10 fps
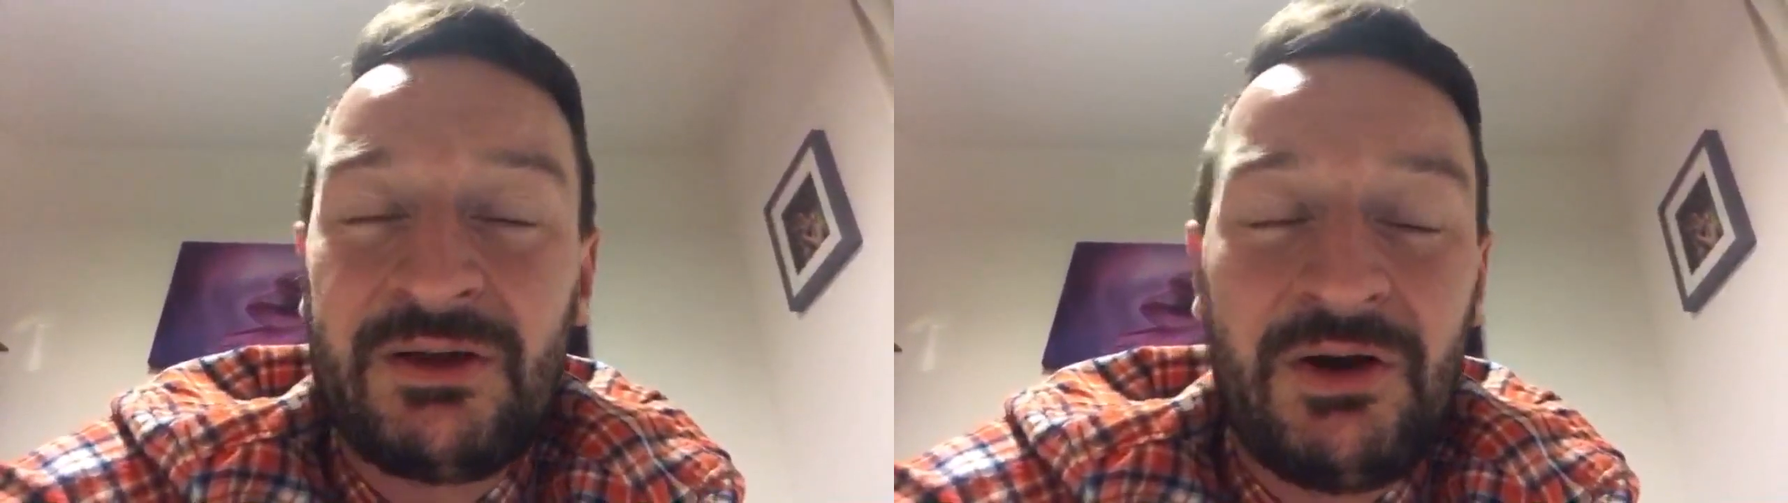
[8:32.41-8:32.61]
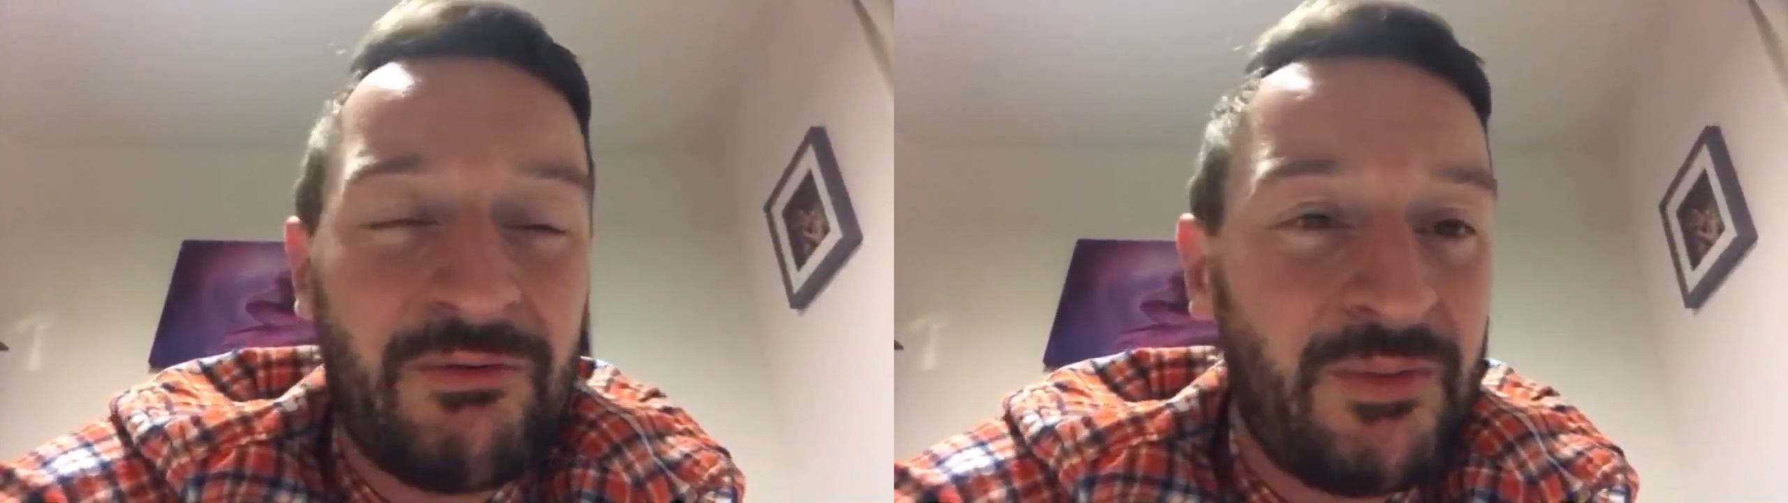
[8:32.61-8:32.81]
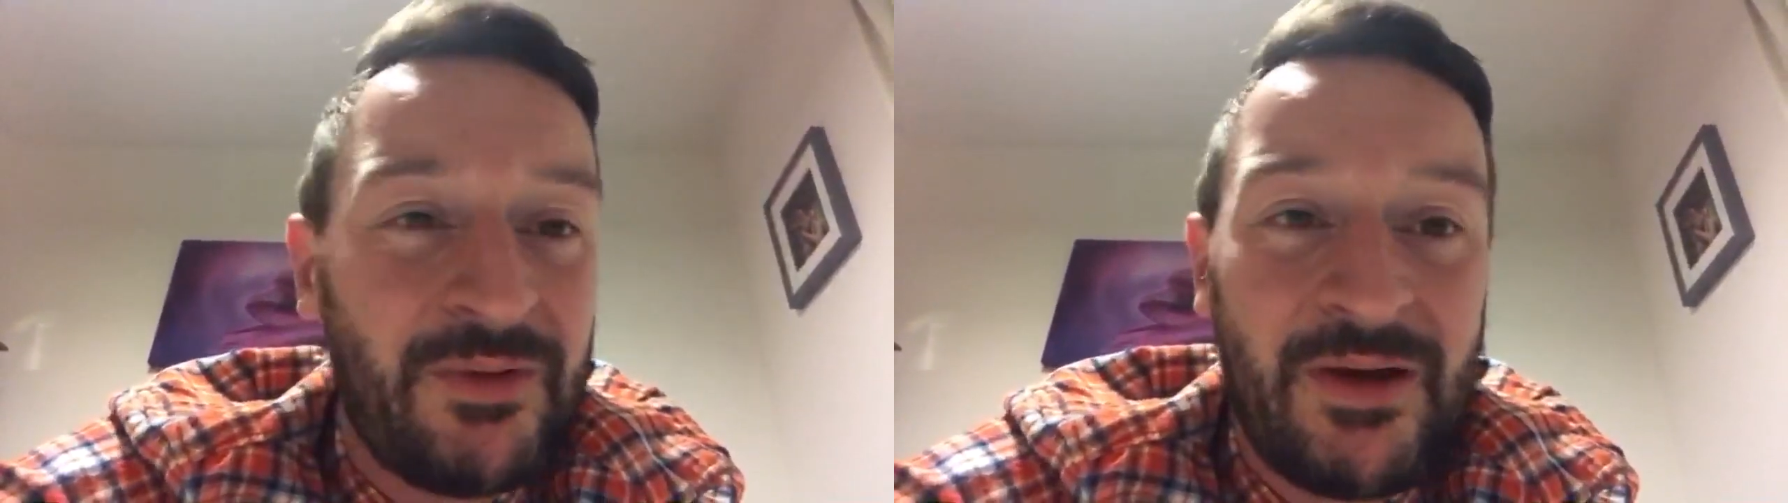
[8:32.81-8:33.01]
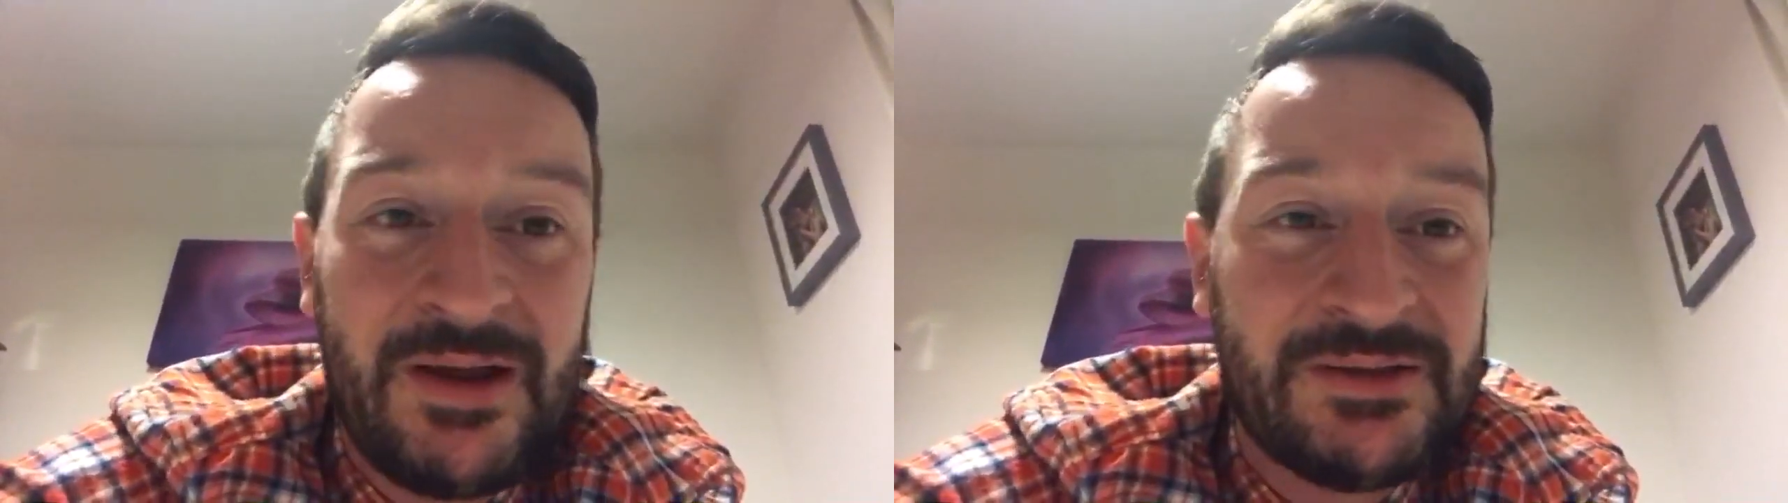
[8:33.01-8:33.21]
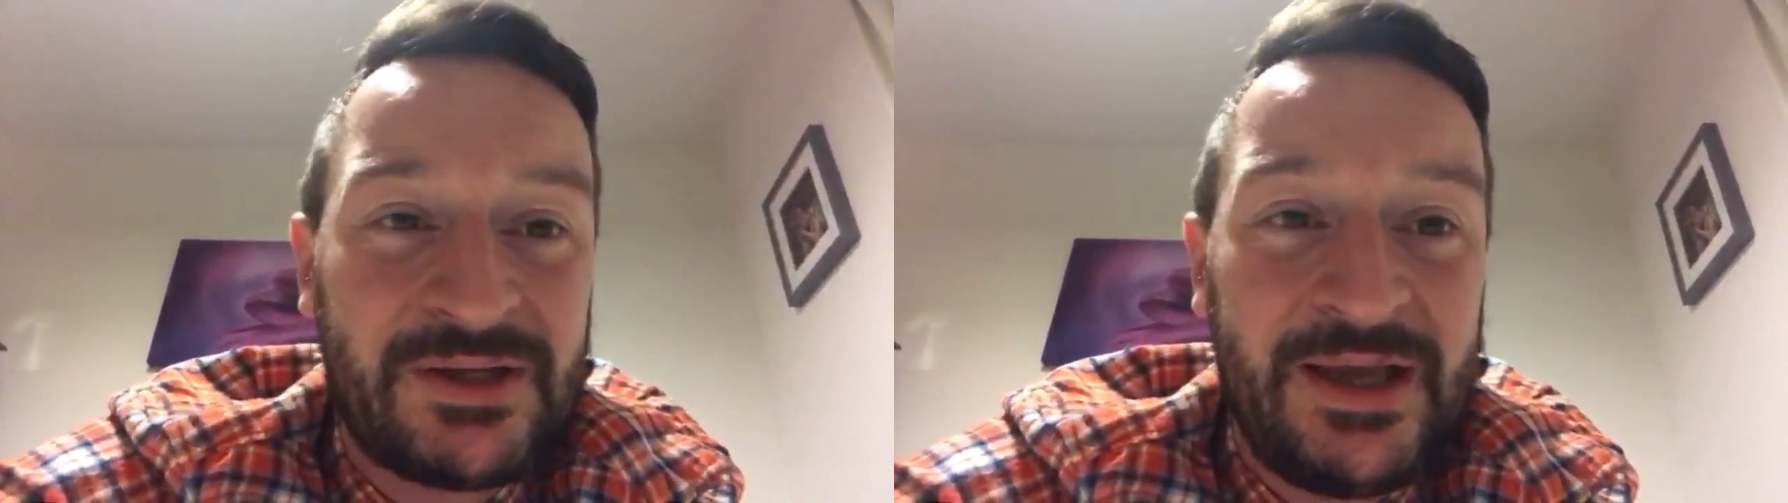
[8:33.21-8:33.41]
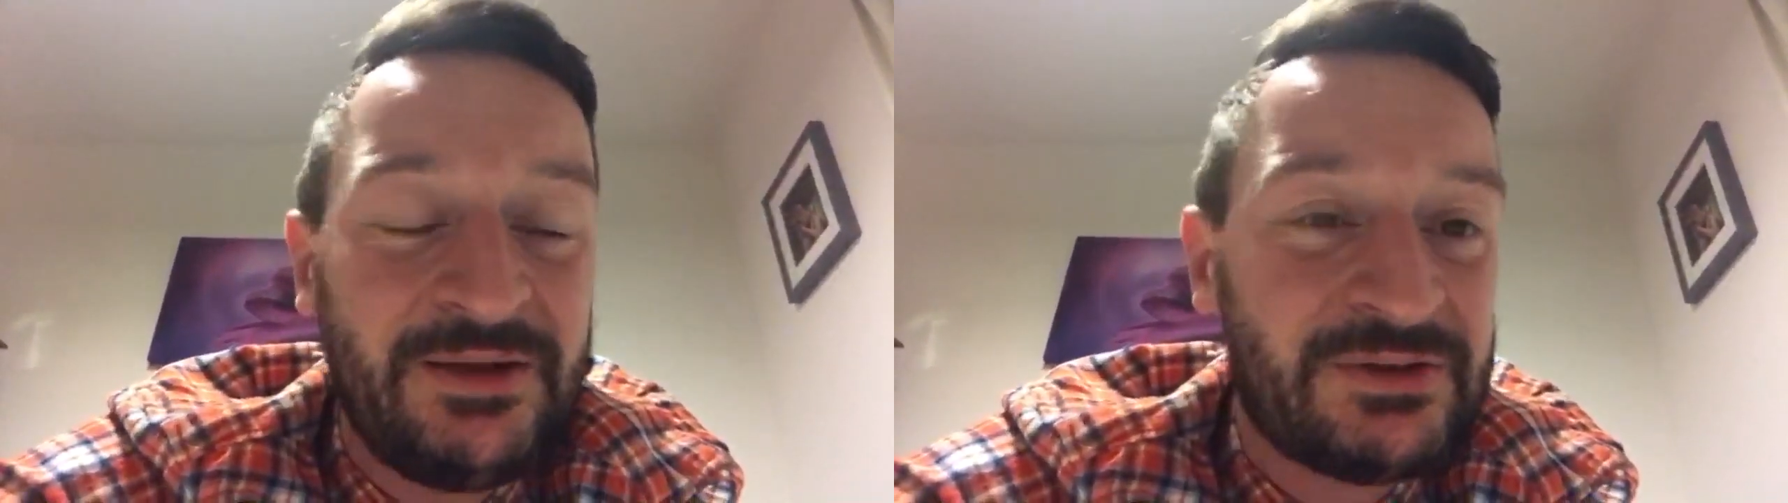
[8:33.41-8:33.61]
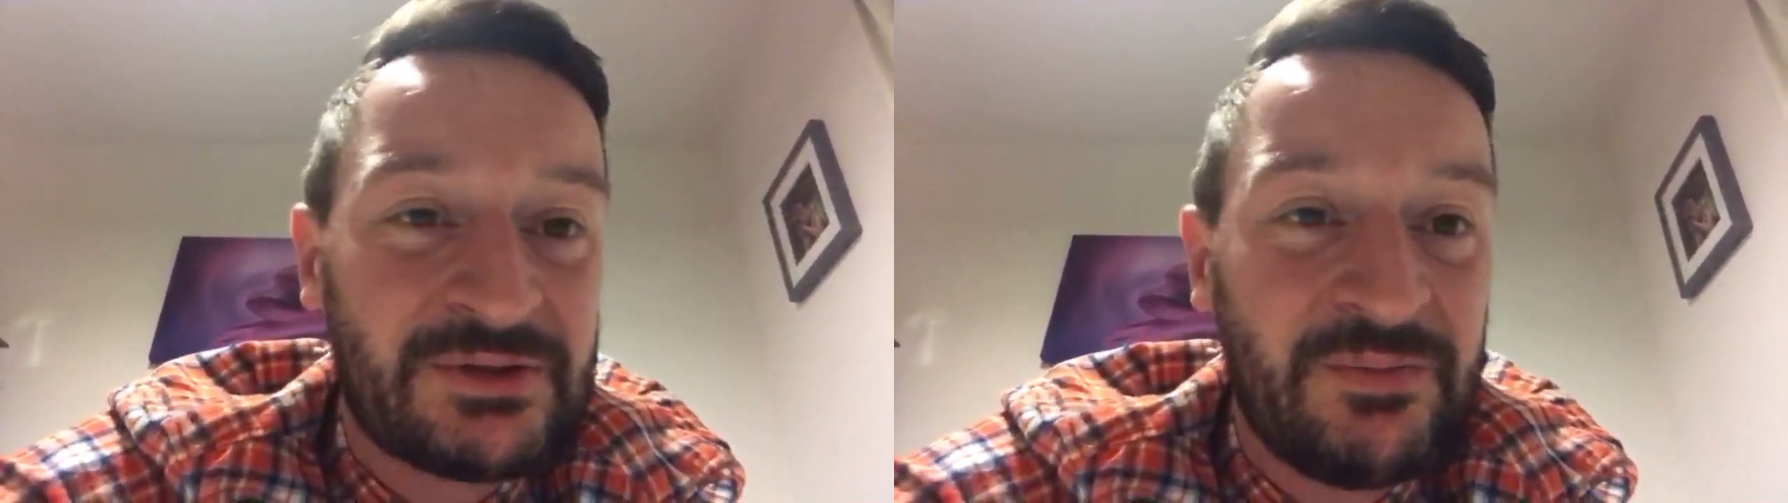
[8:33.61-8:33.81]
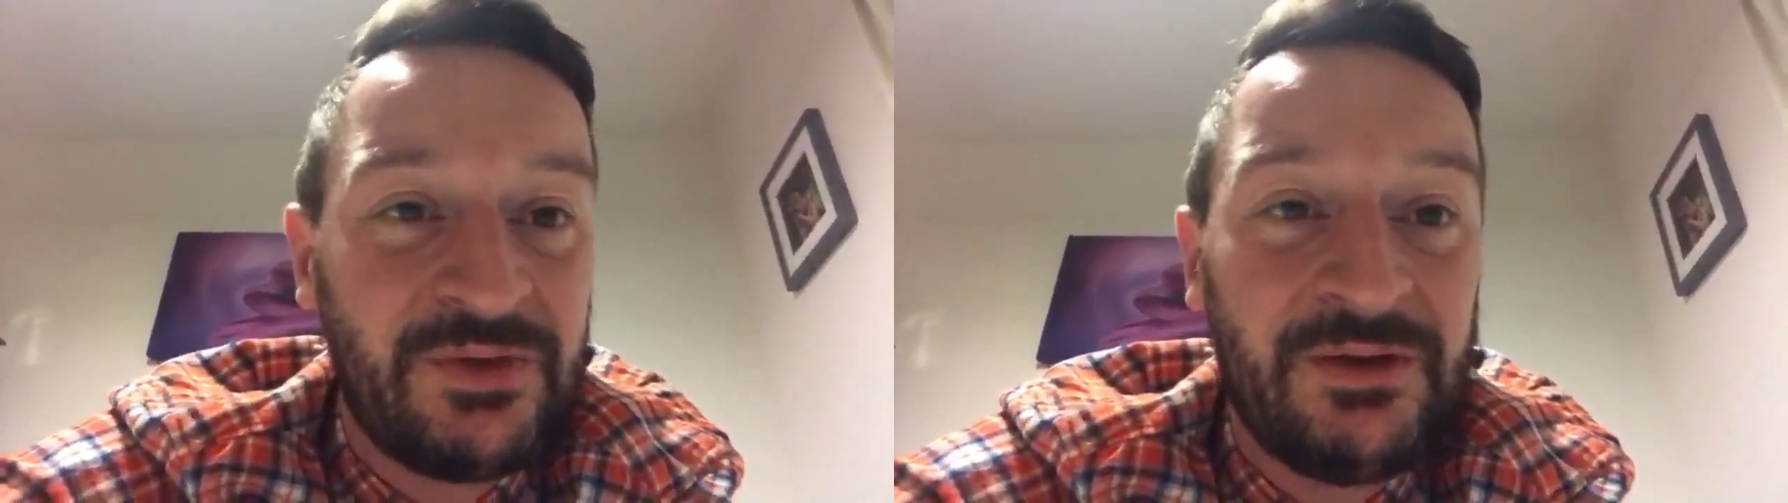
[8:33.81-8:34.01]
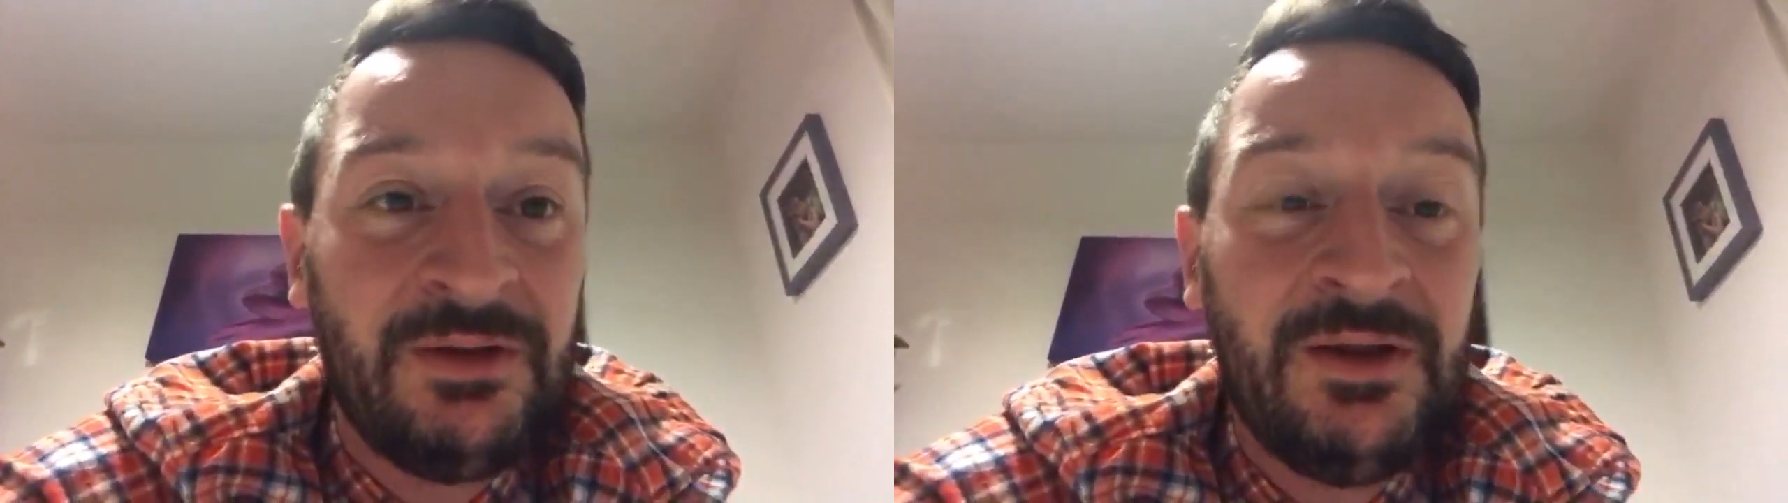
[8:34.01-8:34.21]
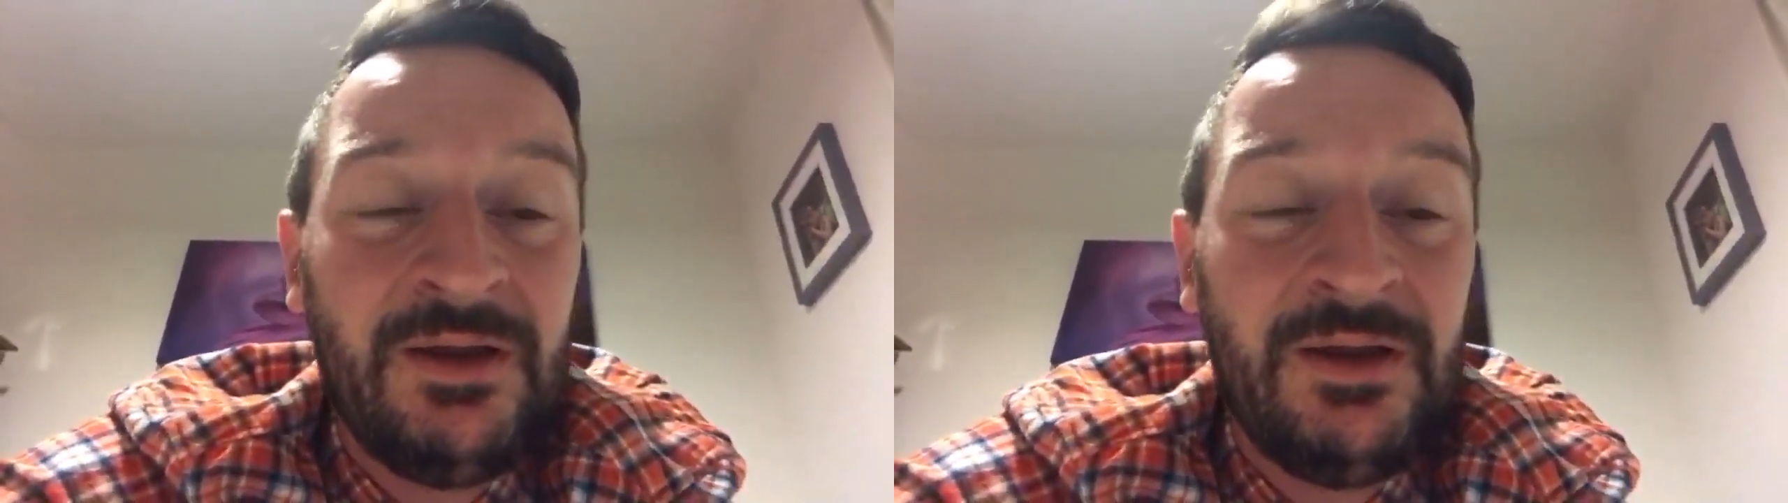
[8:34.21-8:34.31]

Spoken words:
can't remember where it is, King something.